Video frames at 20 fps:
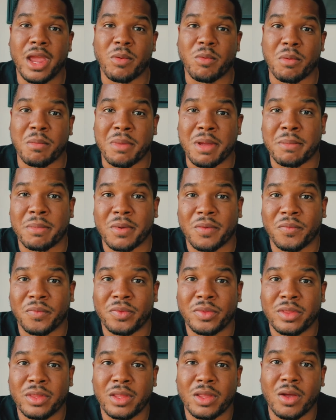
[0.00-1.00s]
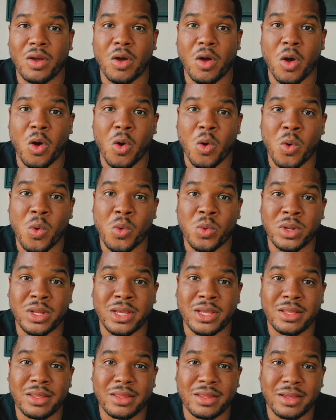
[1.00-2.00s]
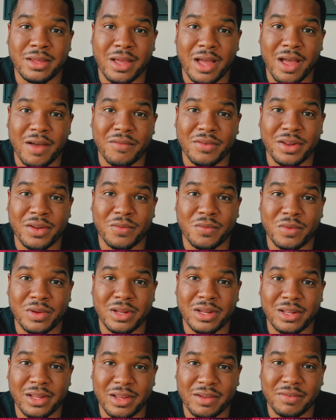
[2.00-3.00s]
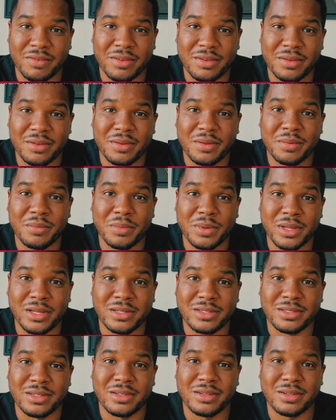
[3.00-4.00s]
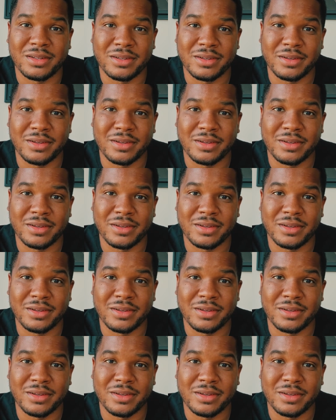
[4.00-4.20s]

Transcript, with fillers: And remember, only the confident really live. Peace.